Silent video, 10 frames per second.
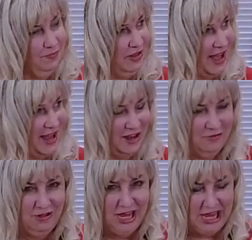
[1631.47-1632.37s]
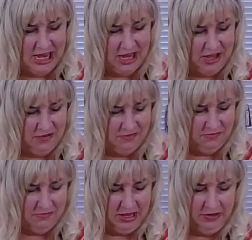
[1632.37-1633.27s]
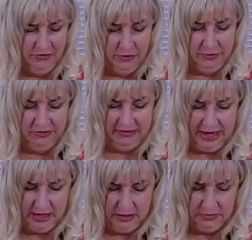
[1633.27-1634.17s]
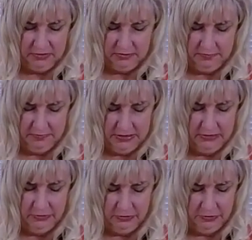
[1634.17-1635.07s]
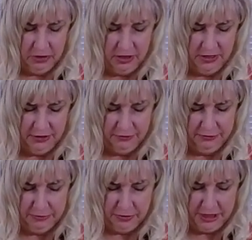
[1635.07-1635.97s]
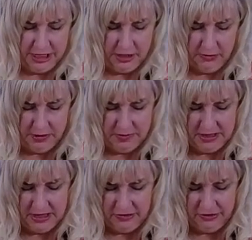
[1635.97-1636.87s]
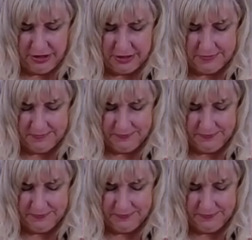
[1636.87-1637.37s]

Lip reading: black and white gingham is from Sam's. This was part of their spring ribbon this year.